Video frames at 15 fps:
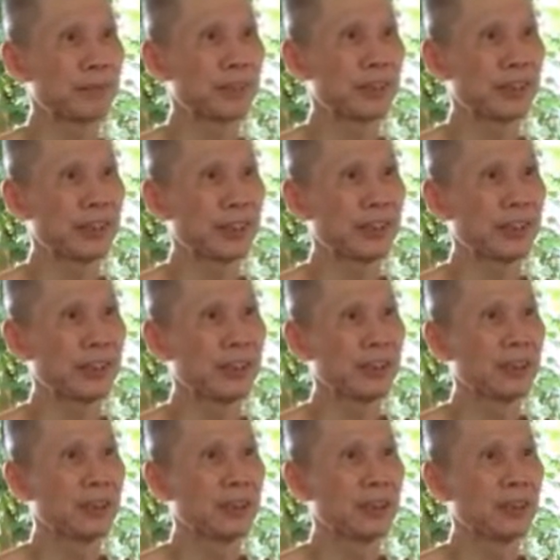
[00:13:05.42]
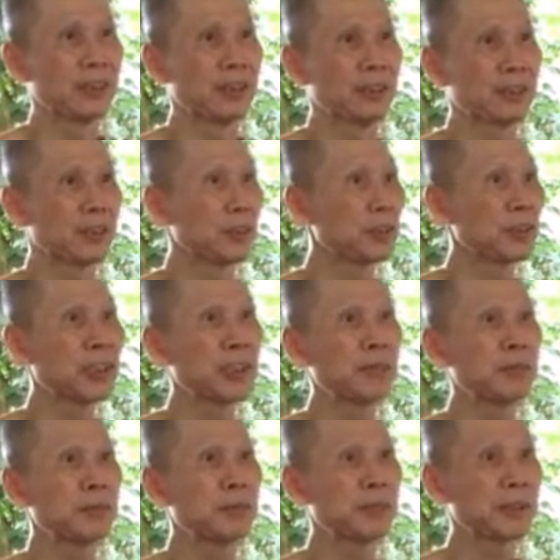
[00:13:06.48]
So you keep doing this. Every
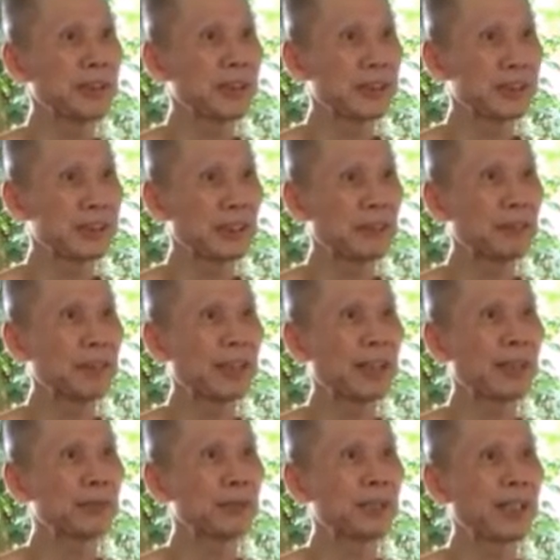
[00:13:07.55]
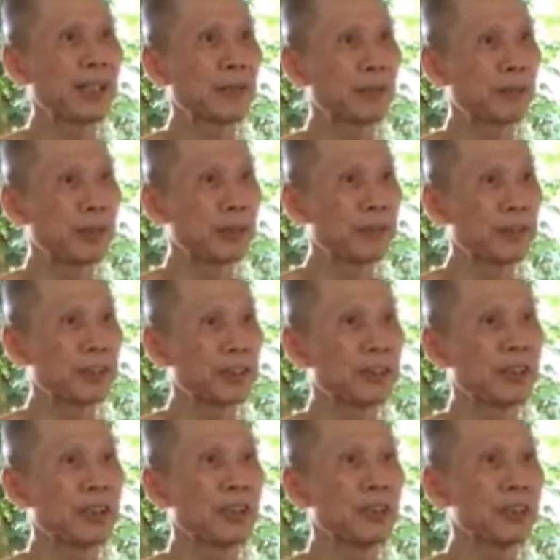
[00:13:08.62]
time you have cravings, you meditate,
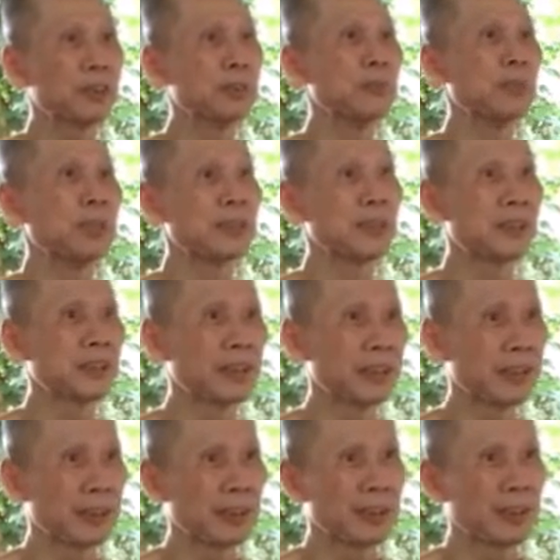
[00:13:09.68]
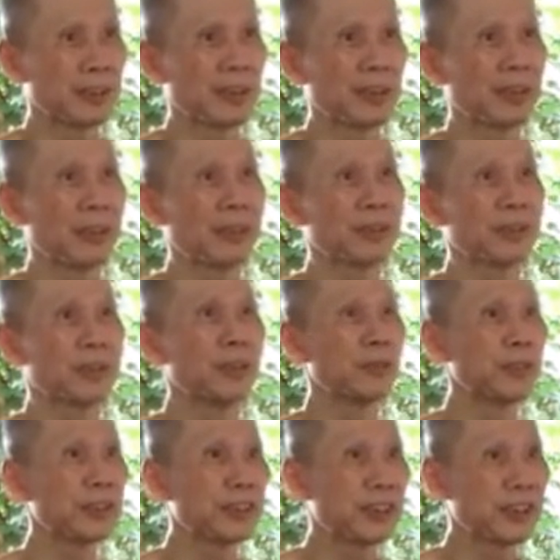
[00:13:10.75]
you resist,
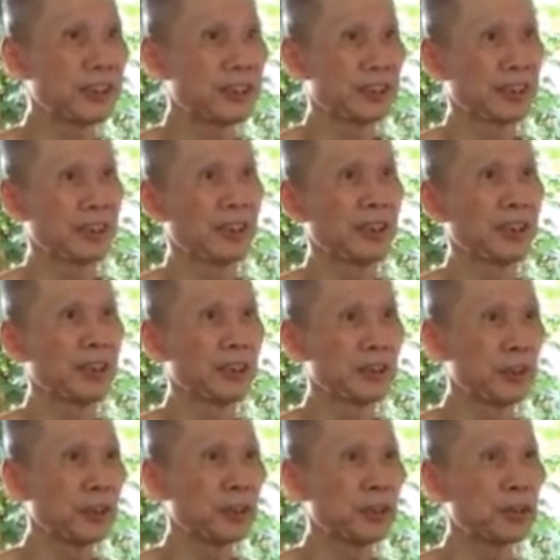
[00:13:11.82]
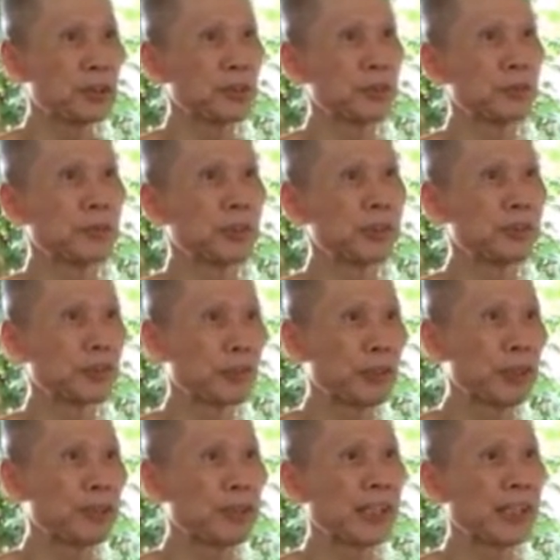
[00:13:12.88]
you don't do what your craving asks you to do.